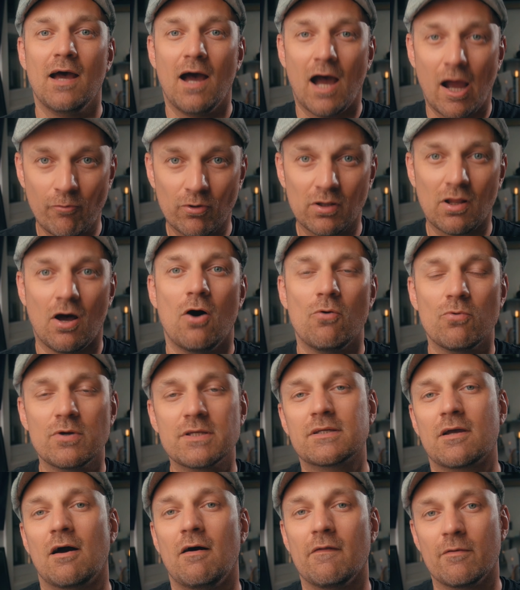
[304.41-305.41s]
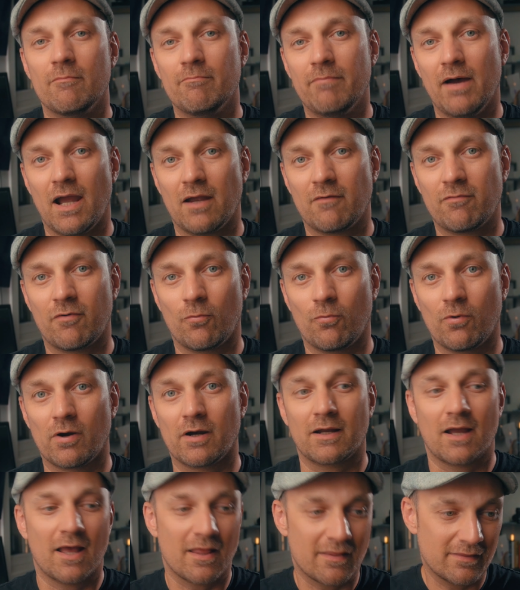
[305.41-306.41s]
I will always call them back for
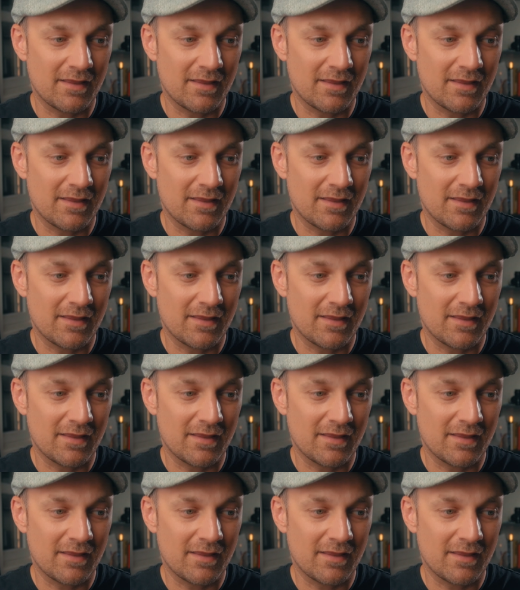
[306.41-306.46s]
work.